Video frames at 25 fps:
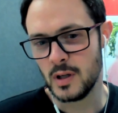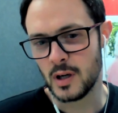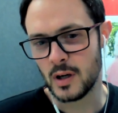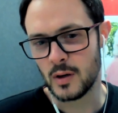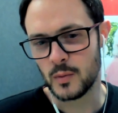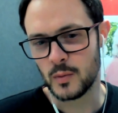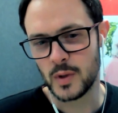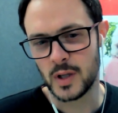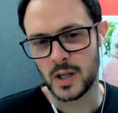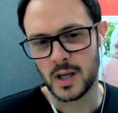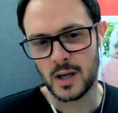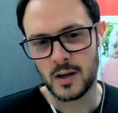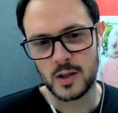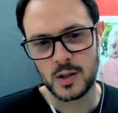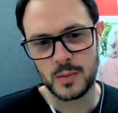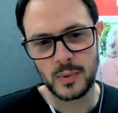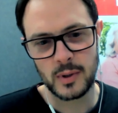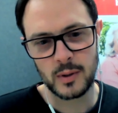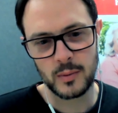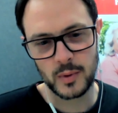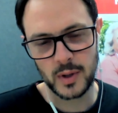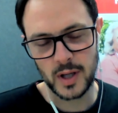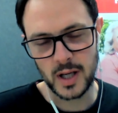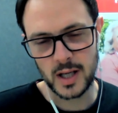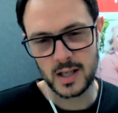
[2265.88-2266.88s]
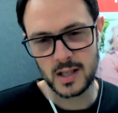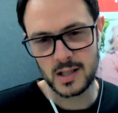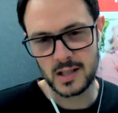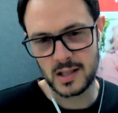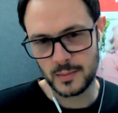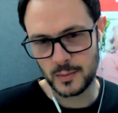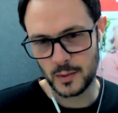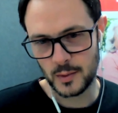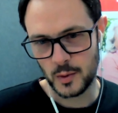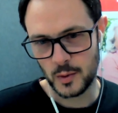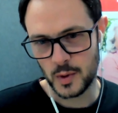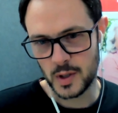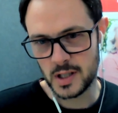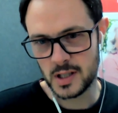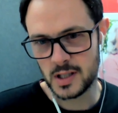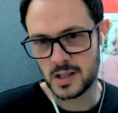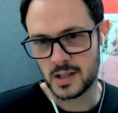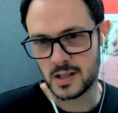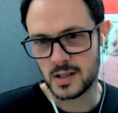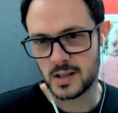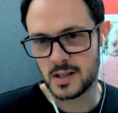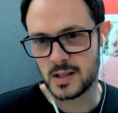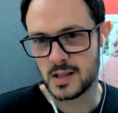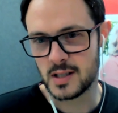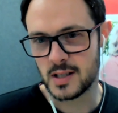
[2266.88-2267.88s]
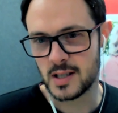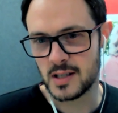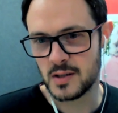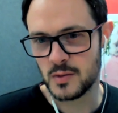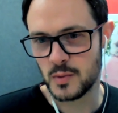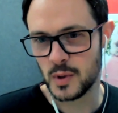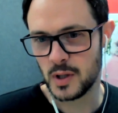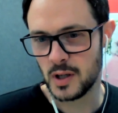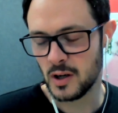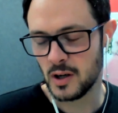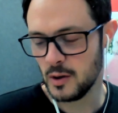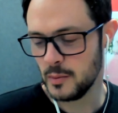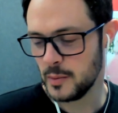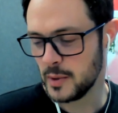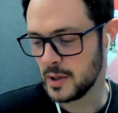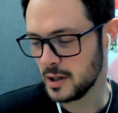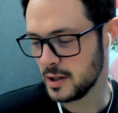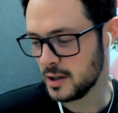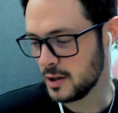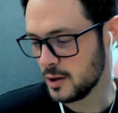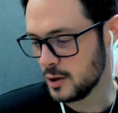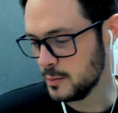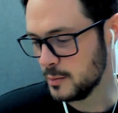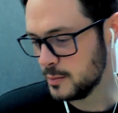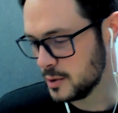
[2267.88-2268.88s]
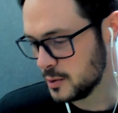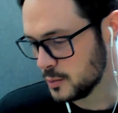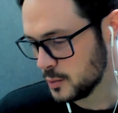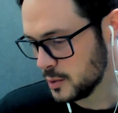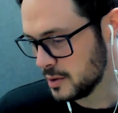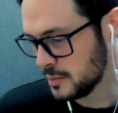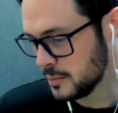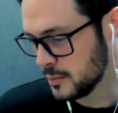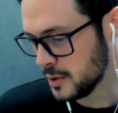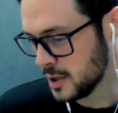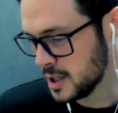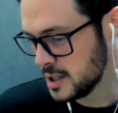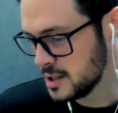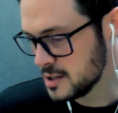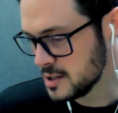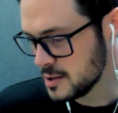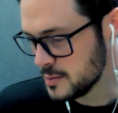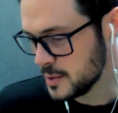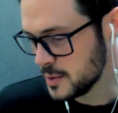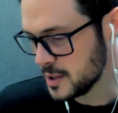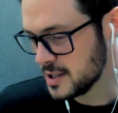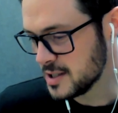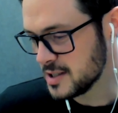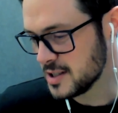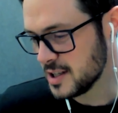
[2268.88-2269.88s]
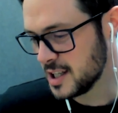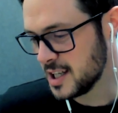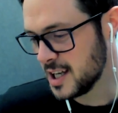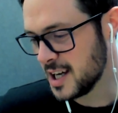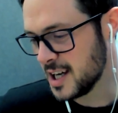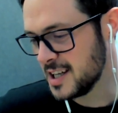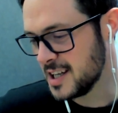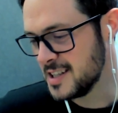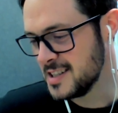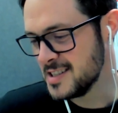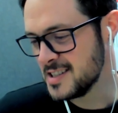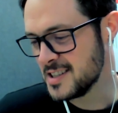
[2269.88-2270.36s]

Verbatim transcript: I've encouraged people to enter some questions as we go, but I'm going to open with mine just because I can.